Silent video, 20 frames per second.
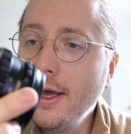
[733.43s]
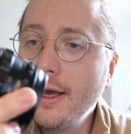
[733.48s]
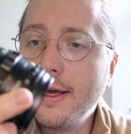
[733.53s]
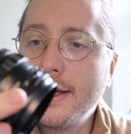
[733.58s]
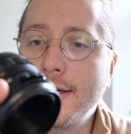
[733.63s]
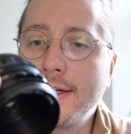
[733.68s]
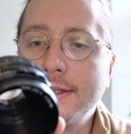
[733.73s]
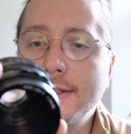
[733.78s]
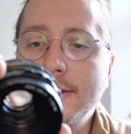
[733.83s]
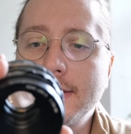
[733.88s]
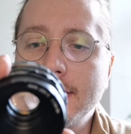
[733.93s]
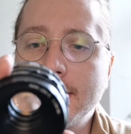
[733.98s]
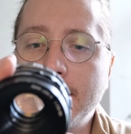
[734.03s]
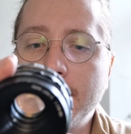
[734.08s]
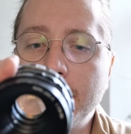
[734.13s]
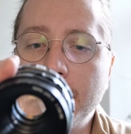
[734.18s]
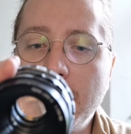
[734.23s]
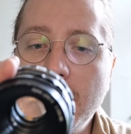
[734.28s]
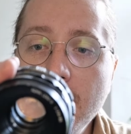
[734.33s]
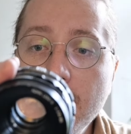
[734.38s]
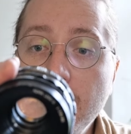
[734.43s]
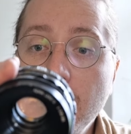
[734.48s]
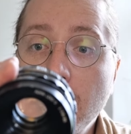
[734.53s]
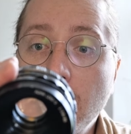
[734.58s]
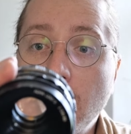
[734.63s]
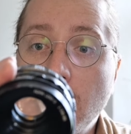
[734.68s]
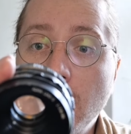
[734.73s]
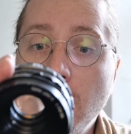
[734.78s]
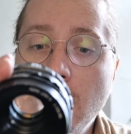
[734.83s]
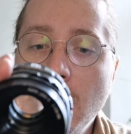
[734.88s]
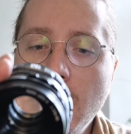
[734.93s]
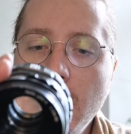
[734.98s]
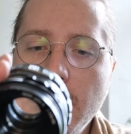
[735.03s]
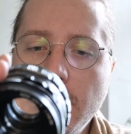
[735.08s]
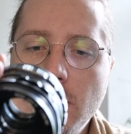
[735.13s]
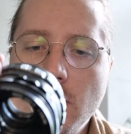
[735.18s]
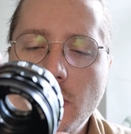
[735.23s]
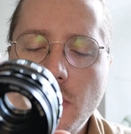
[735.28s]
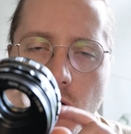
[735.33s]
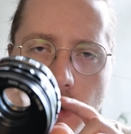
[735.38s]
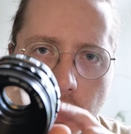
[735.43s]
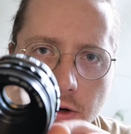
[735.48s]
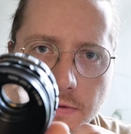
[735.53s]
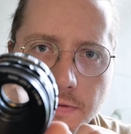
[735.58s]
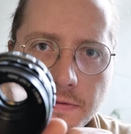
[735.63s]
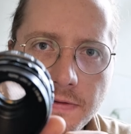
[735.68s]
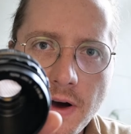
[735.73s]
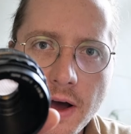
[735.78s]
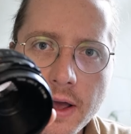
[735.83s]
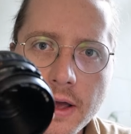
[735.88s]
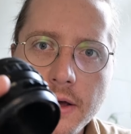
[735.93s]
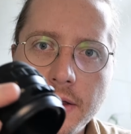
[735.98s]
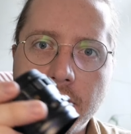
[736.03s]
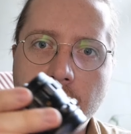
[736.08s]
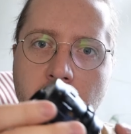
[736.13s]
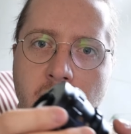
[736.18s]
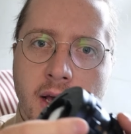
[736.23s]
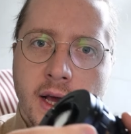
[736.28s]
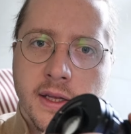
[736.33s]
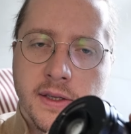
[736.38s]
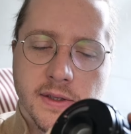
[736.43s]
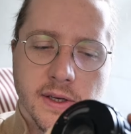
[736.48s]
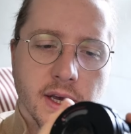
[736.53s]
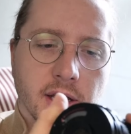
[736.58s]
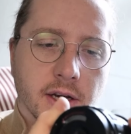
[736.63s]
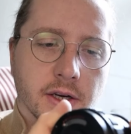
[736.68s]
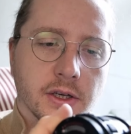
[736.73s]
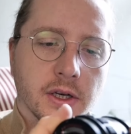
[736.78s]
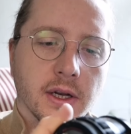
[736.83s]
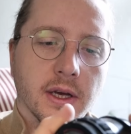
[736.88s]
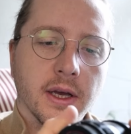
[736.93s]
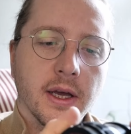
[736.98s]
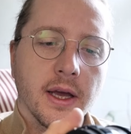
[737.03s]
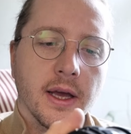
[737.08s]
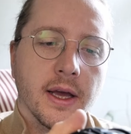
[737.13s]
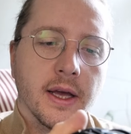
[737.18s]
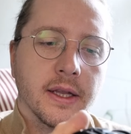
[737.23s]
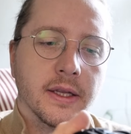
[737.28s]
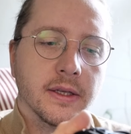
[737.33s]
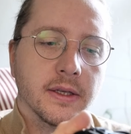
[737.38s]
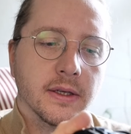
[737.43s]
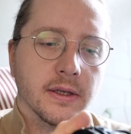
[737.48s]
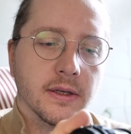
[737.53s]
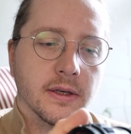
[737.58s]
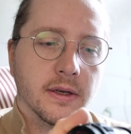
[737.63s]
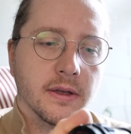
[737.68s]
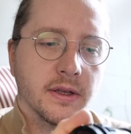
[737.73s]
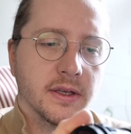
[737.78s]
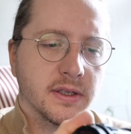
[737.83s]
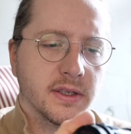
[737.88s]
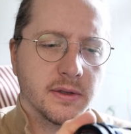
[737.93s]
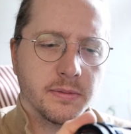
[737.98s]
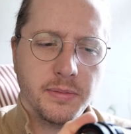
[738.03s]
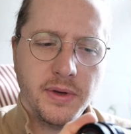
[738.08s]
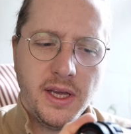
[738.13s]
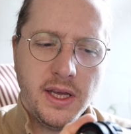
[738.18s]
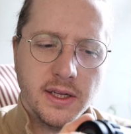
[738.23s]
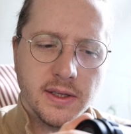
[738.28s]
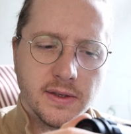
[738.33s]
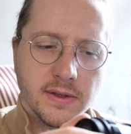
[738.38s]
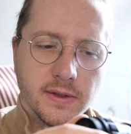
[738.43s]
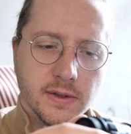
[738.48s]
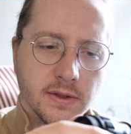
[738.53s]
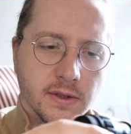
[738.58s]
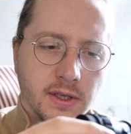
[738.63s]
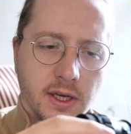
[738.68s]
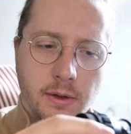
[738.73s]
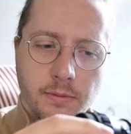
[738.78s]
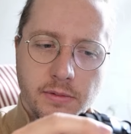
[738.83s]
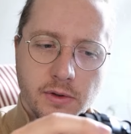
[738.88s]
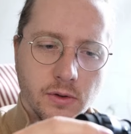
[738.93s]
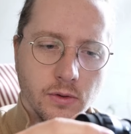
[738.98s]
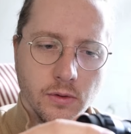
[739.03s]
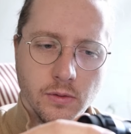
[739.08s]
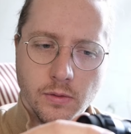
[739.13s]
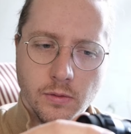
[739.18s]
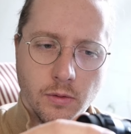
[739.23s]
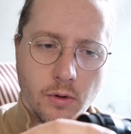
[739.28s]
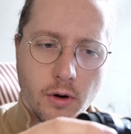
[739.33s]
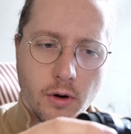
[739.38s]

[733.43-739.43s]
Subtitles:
And even though you could fire the lens actually, and the speeds seem to